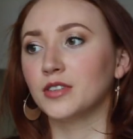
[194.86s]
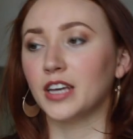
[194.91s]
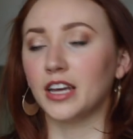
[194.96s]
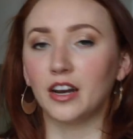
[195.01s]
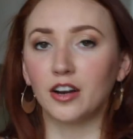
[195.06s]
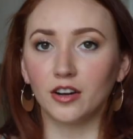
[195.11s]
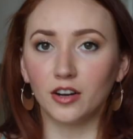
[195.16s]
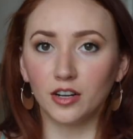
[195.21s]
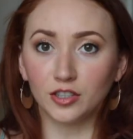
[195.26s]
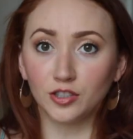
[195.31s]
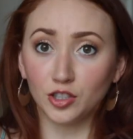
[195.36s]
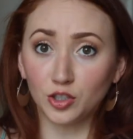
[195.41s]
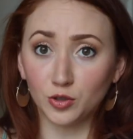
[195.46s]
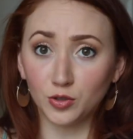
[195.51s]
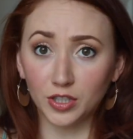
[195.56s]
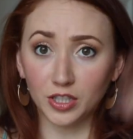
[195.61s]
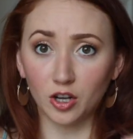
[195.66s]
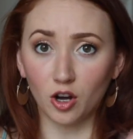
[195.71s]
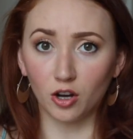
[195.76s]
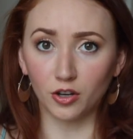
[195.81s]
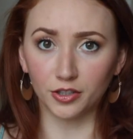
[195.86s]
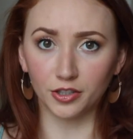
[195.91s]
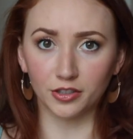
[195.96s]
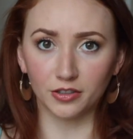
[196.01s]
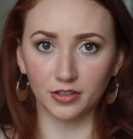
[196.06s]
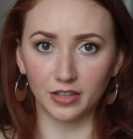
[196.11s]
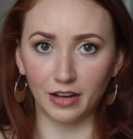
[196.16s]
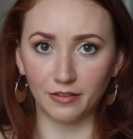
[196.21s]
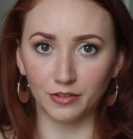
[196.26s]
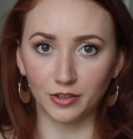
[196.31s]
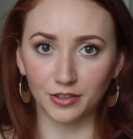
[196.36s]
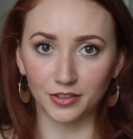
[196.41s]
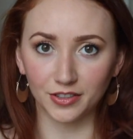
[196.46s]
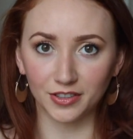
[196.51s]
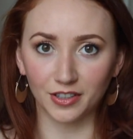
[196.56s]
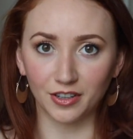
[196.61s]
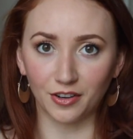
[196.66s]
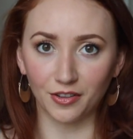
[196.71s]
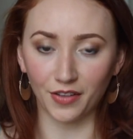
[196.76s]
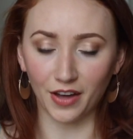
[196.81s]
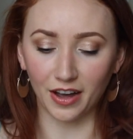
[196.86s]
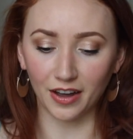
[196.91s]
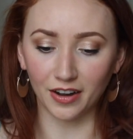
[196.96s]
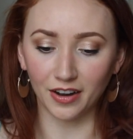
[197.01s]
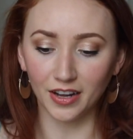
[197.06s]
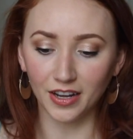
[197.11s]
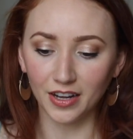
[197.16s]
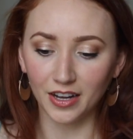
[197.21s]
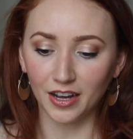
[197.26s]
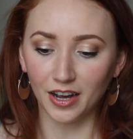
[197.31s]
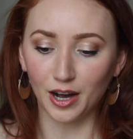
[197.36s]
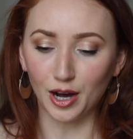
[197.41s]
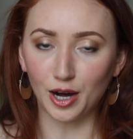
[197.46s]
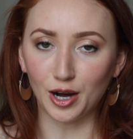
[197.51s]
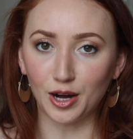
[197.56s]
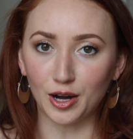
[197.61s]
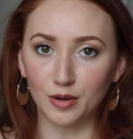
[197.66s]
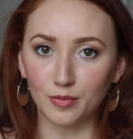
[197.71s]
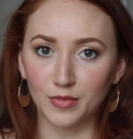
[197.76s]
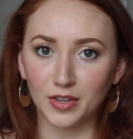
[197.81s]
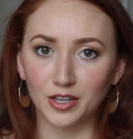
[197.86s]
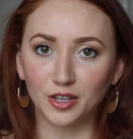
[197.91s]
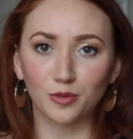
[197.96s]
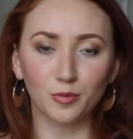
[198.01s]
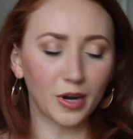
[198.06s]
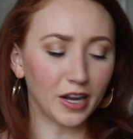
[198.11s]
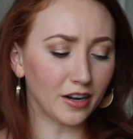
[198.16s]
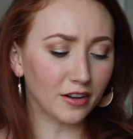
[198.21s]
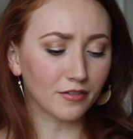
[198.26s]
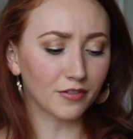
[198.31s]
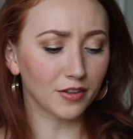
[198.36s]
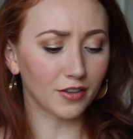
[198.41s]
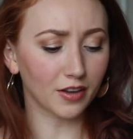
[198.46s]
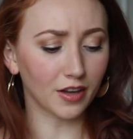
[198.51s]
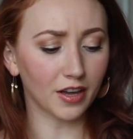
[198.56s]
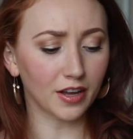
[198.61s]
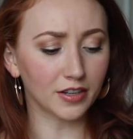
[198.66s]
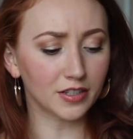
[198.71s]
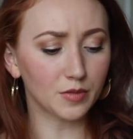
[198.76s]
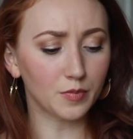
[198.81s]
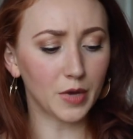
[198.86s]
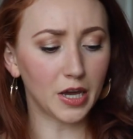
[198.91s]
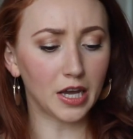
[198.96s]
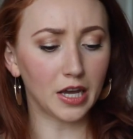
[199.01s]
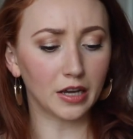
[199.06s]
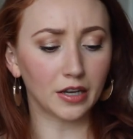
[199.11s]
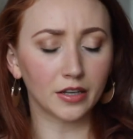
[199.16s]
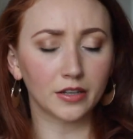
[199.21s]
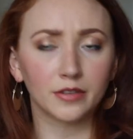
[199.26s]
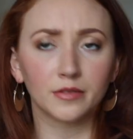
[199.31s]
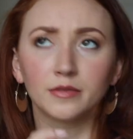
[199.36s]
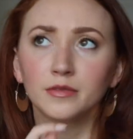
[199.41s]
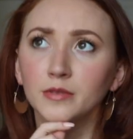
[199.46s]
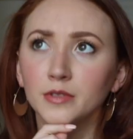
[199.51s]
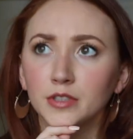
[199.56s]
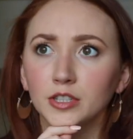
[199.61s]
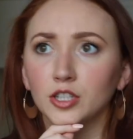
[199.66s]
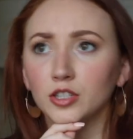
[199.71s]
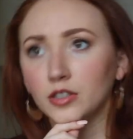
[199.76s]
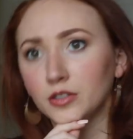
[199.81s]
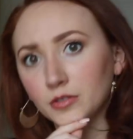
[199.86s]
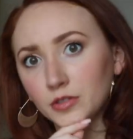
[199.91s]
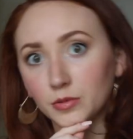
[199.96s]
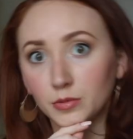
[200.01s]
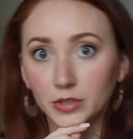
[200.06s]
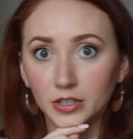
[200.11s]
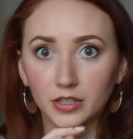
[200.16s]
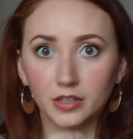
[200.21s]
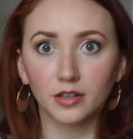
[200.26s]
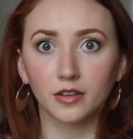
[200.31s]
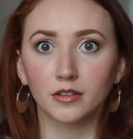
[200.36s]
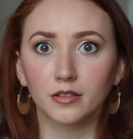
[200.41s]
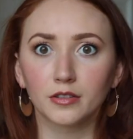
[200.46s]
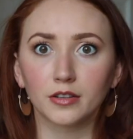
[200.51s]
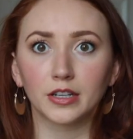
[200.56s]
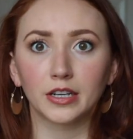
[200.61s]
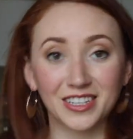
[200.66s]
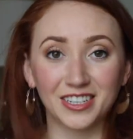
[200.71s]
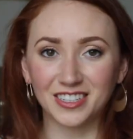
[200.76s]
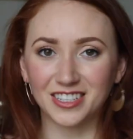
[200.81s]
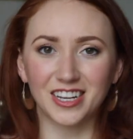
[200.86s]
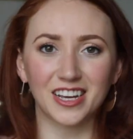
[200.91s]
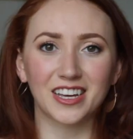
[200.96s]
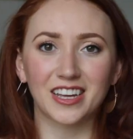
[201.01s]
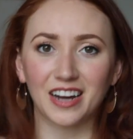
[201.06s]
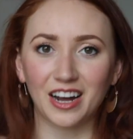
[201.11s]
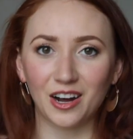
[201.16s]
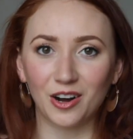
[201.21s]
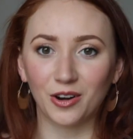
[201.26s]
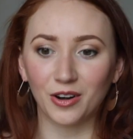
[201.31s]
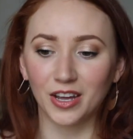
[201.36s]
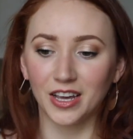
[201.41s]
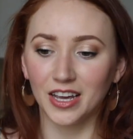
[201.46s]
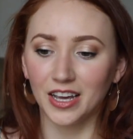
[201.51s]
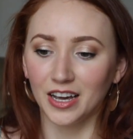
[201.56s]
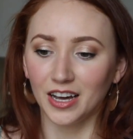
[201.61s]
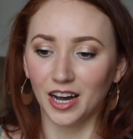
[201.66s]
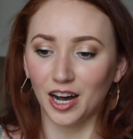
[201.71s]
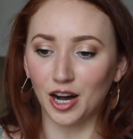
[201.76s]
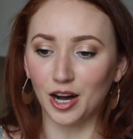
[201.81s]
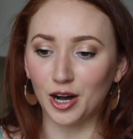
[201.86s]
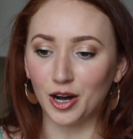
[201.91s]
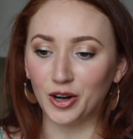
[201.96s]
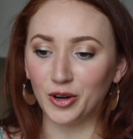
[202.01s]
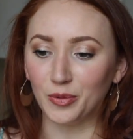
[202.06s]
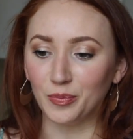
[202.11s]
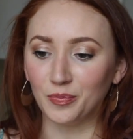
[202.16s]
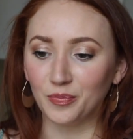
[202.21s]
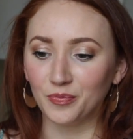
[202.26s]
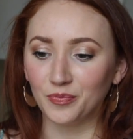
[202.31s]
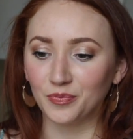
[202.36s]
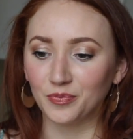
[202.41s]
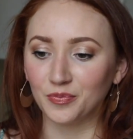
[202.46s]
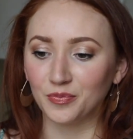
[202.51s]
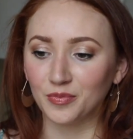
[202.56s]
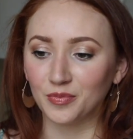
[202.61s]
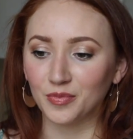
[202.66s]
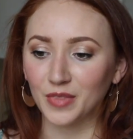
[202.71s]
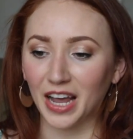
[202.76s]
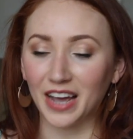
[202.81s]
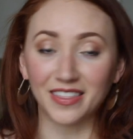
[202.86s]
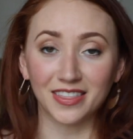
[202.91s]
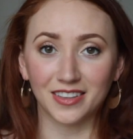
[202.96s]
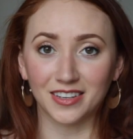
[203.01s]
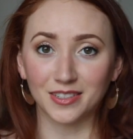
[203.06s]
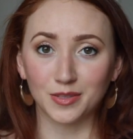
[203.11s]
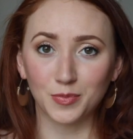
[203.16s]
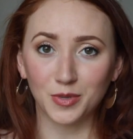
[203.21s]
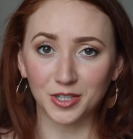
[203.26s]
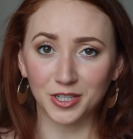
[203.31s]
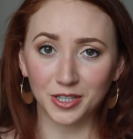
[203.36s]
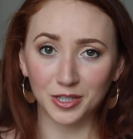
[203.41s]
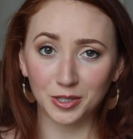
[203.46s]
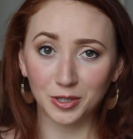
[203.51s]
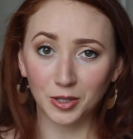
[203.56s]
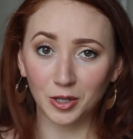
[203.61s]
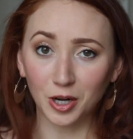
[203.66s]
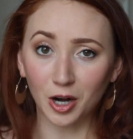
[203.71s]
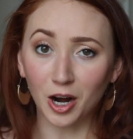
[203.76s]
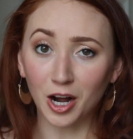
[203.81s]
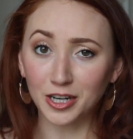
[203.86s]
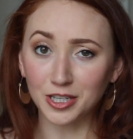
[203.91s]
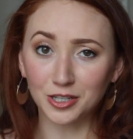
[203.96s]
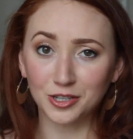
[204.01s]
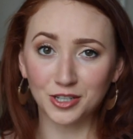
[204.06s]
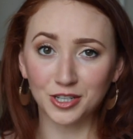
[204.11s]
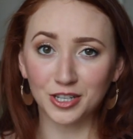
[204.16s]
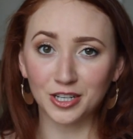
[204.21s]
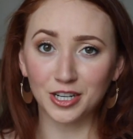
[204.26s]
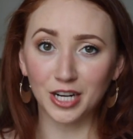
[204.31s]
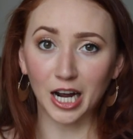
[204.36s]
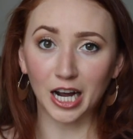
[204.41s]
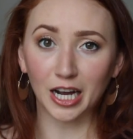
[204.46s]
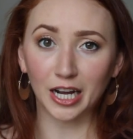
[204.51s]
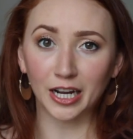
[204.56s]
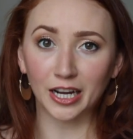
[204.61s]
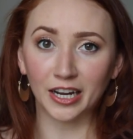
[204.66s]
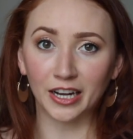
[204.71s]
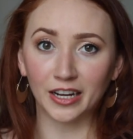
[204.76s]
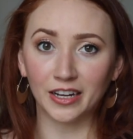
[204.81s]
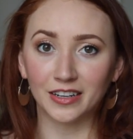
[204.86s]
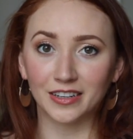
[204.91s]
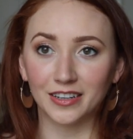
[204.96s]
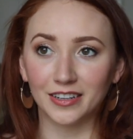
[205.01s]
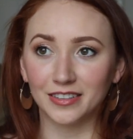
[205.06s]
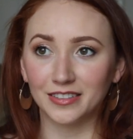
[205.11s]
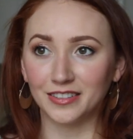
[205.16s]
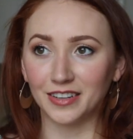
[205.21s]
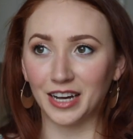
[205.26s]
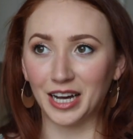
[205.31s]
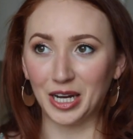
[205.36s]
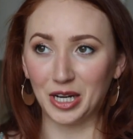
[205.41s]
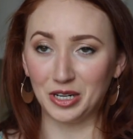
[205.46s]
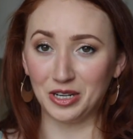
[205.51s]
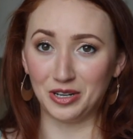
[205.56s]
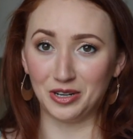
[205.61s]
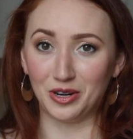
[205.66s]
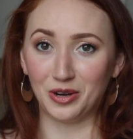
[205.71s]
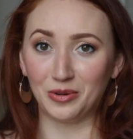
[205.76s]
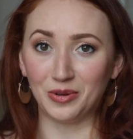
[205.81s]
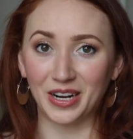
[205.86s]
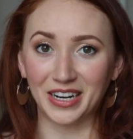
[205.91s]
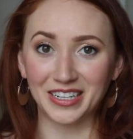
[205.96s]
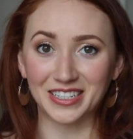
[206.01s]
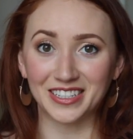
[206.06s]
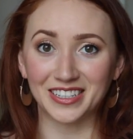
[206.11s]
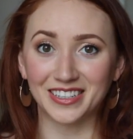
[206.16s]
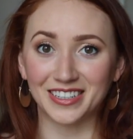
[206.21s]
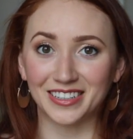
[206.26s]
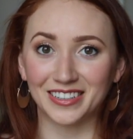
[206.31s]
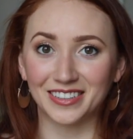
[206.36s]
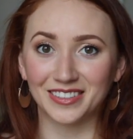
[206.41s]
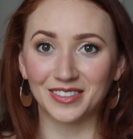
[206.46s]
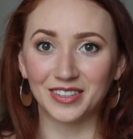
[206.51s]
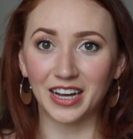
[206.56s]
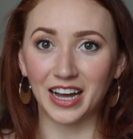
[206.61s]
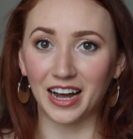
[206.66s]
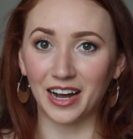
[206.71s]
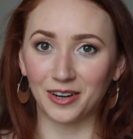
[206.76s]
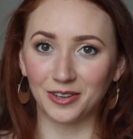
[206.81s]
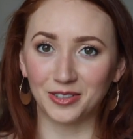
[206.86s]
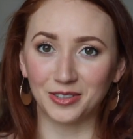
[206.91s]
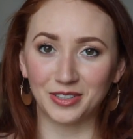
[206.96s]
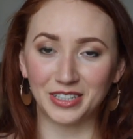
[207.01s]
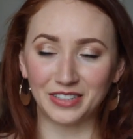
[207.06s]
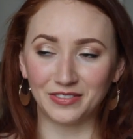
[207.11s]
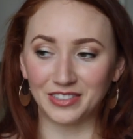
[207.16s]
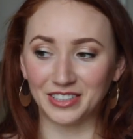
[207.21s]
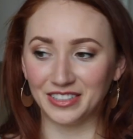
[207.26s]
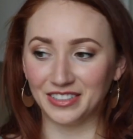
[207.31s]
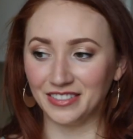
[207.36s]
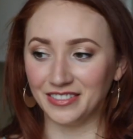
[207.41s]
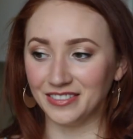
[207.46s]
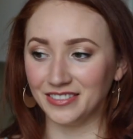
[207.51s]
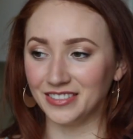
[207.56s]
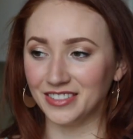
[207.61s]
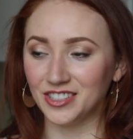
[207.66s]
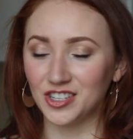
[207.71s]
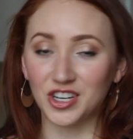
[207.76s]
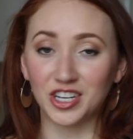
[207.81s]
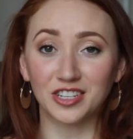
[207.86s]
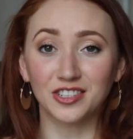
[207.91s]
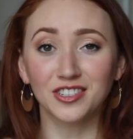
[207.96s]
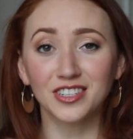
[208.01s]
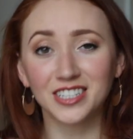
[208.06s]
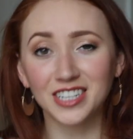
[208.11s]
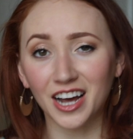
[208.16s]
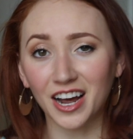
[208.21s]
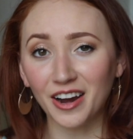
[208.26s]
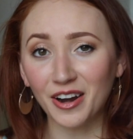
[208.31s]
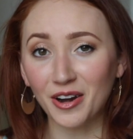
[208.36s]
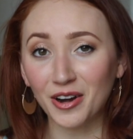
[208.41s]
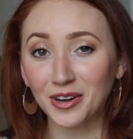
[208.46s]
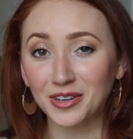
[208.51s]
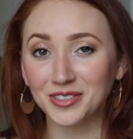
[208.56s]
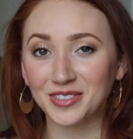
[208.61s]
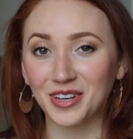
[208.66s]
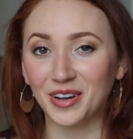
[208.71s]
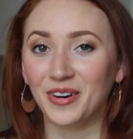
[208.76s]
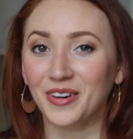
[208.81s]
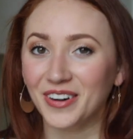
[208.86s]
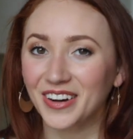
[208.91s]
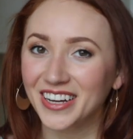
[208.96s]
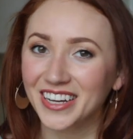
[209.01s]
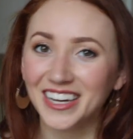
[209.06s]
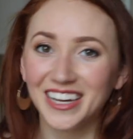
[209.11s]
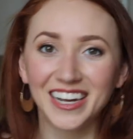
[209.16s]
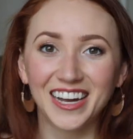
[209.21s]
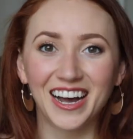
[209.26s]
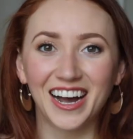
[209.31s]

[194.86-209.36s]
get using all your levels and all that. Then you're waiting for the cake to bake and you're really hungry. Then you take it out. At this particular audition, I had no idea how to even change a tire, so